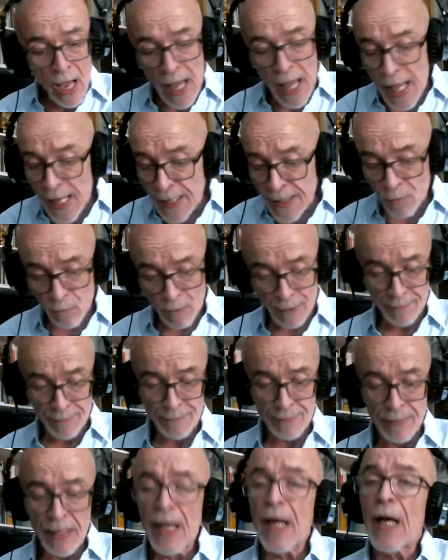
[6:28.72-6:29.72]
Anyone,
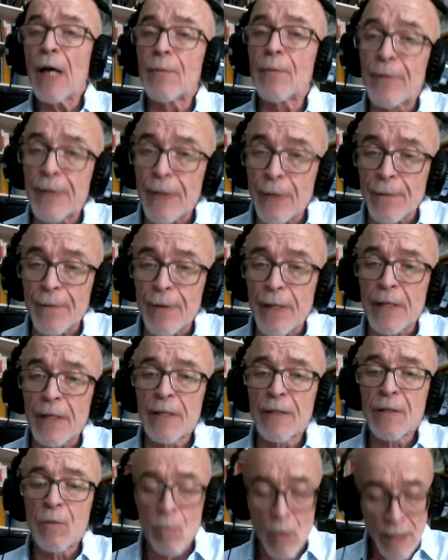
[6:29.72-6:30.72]
how dare they,
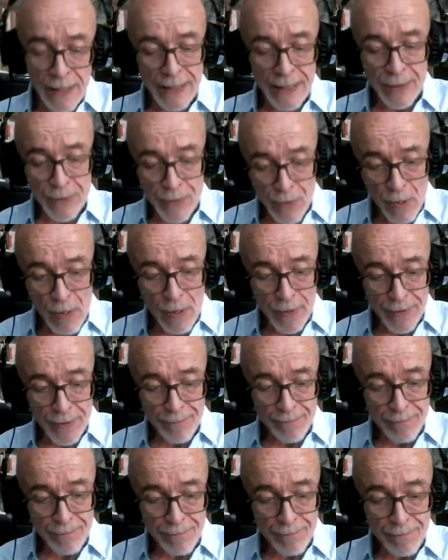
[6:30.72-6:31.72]
walking a dog.
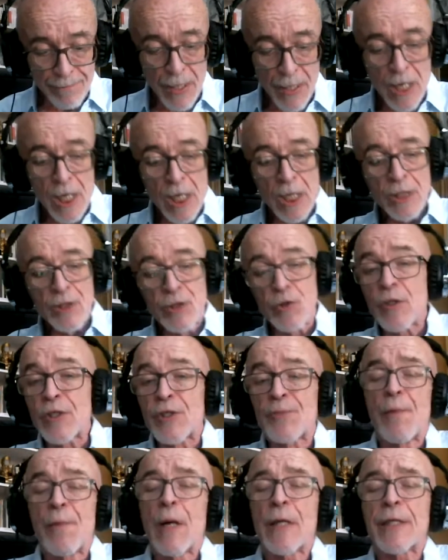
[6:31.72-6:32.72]
George
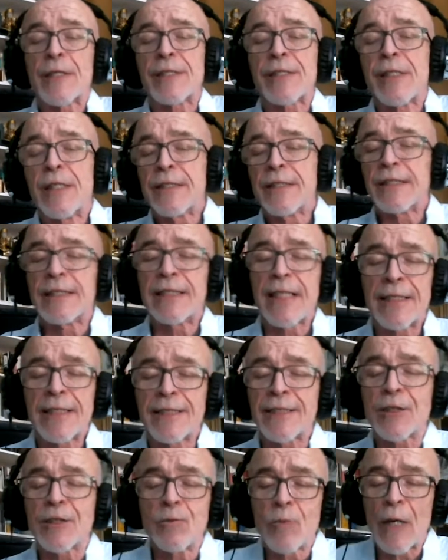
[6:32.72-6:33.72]
barks, the
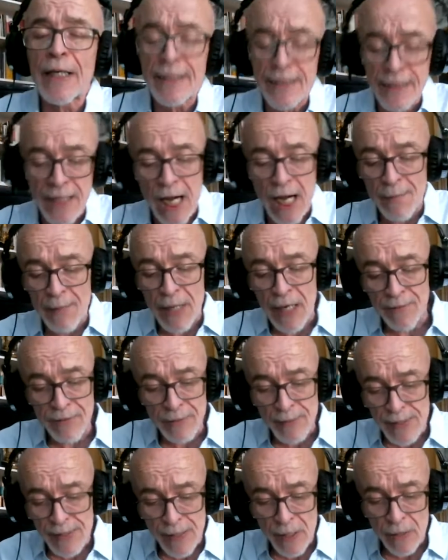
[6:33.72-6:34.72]
tense white comma of
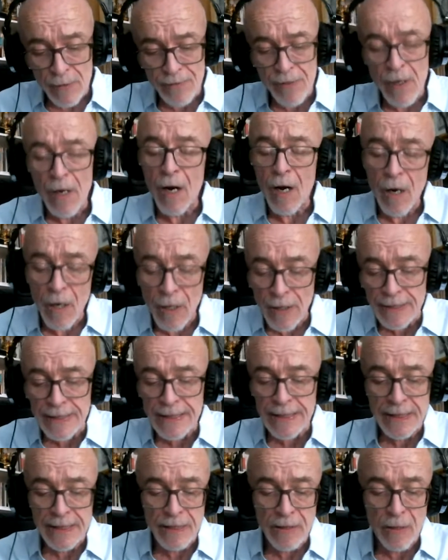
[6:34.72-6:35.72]
himself arced in
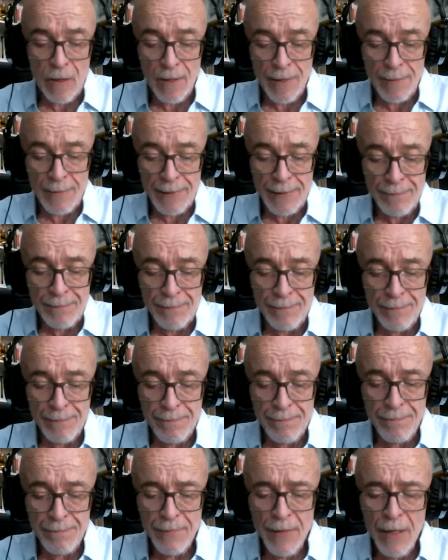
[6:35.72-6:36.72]
alarm.
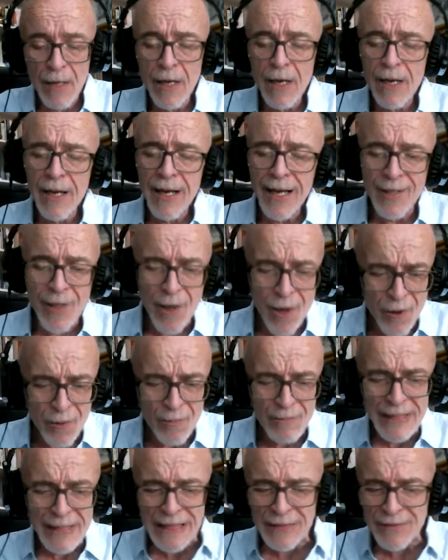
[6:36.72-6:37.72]
At
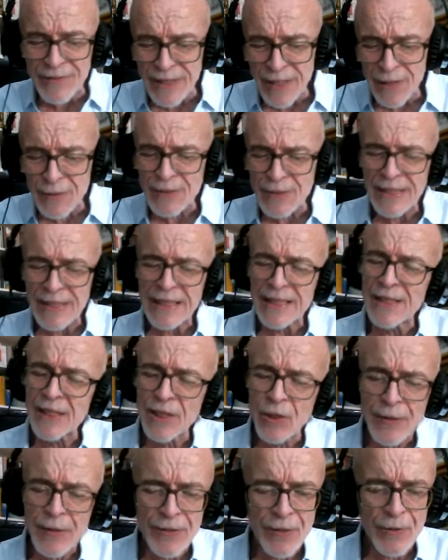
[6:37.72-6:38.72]
home, he floats in the
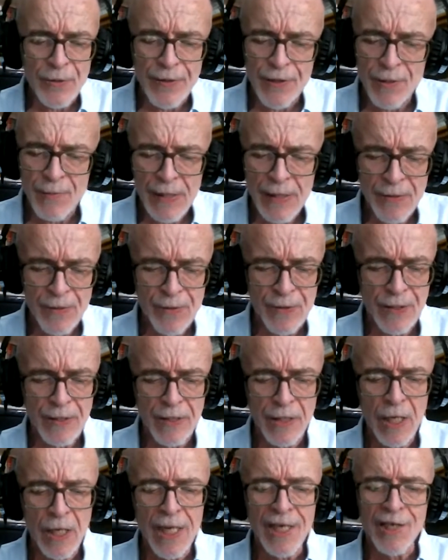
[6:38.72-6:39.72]
creaturely domestic,
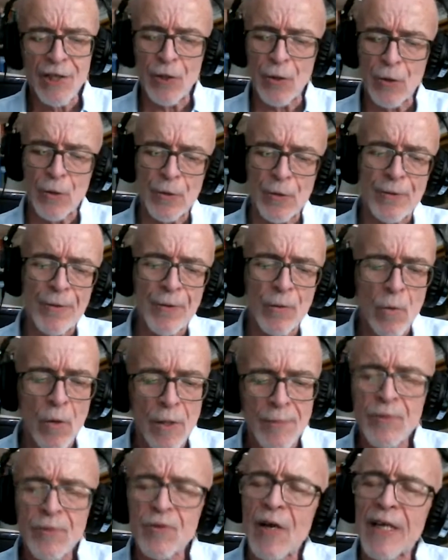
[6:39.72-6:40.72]
curled in the warm
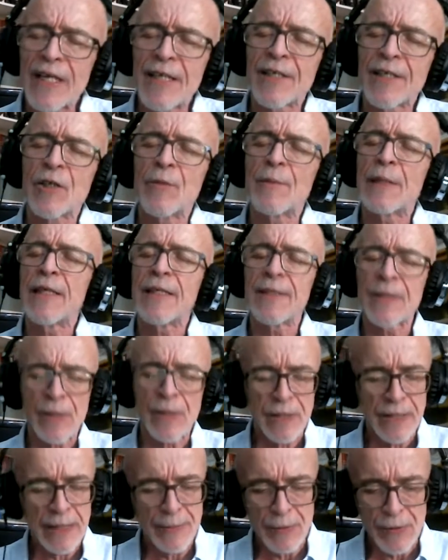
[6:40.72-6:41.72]
triangle behind a
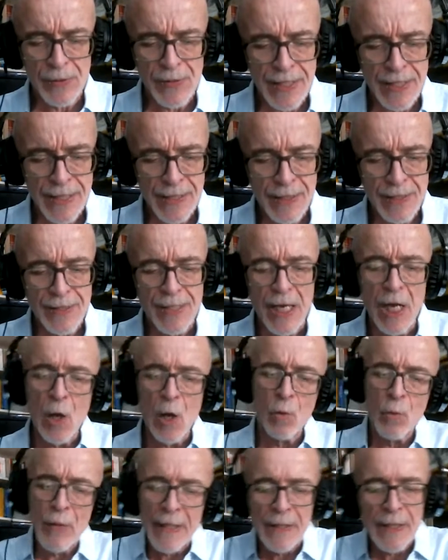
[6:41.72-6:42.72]
sleeper's knees,
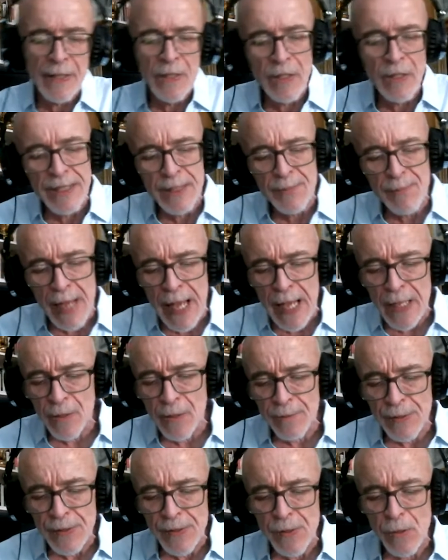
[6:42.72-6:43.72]
wiggling on his back on
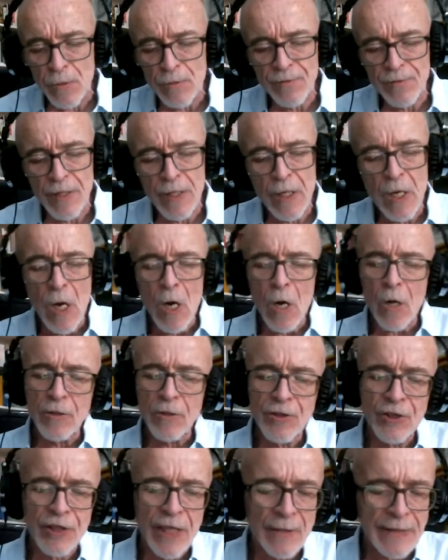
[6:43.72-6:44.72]
the sofa, all
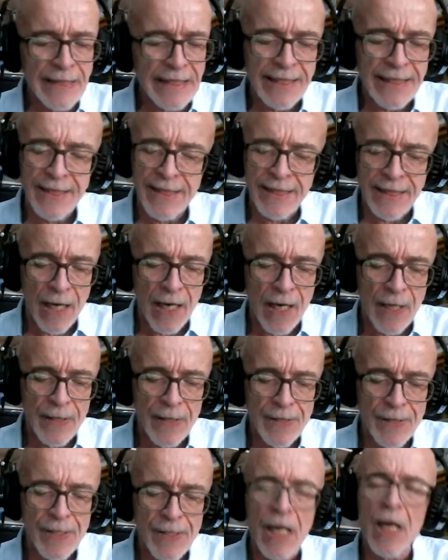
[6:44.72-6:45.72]
jelly and
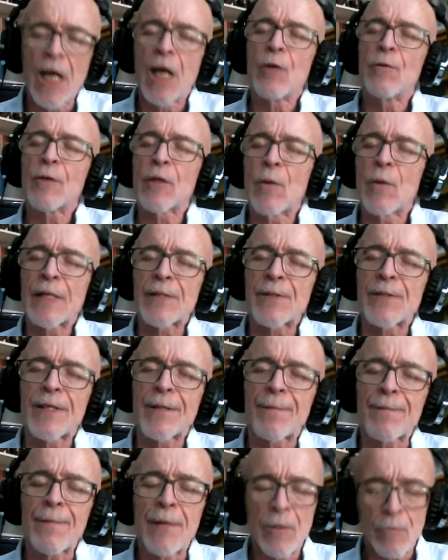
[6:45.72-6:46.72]
thighs,
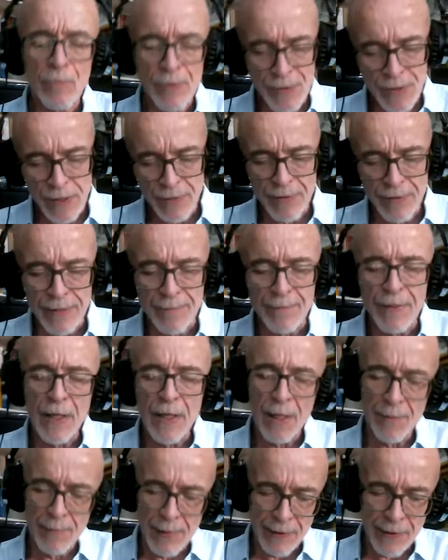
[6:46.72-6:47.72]
receiving a
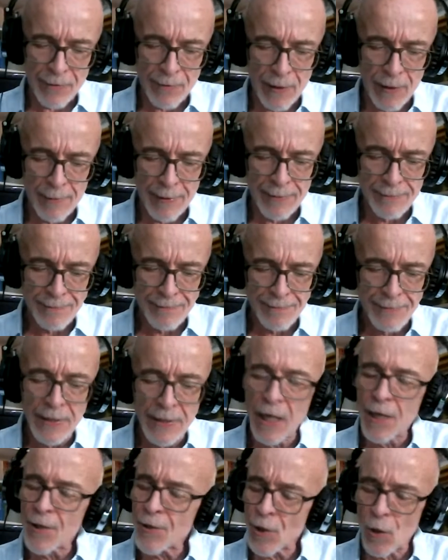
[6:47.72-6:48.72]
belly rub.
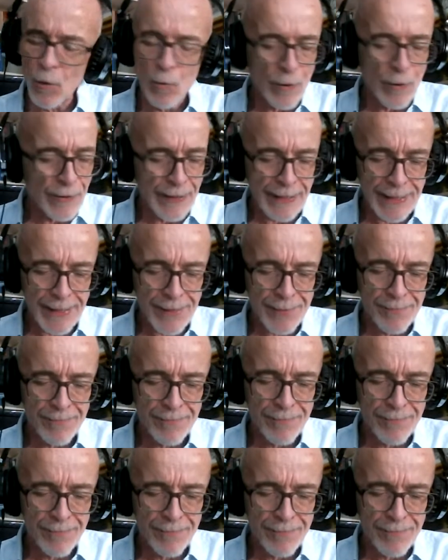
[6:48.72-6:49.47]
No worries.